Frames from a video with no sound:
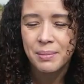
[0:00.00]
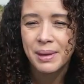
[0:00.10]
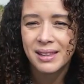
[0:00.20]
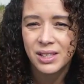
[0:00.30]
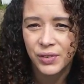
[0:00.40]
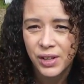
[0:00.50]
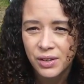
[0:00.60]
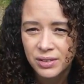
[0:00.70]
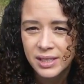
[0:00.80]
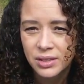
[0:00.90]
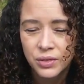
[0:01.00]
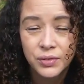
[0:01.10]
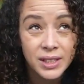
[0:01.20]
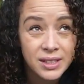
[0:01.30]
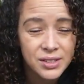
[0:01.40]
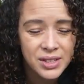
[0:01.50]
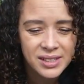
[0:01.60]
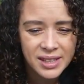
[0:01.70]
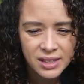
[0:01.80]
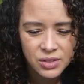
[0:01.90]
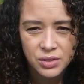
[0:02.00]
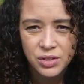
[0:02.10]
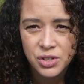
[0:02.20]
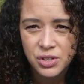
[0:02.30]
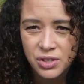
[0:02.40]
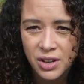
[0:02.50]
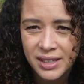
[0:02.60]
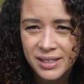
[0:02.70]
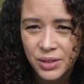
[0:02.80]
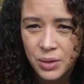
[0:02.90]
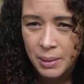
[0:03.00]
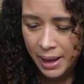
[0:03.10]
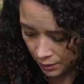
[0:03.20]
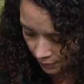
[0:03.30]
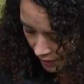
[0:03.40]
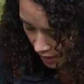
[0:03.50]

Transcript: and make this video because it's lovely and sunny today. The sun's just starting to come out.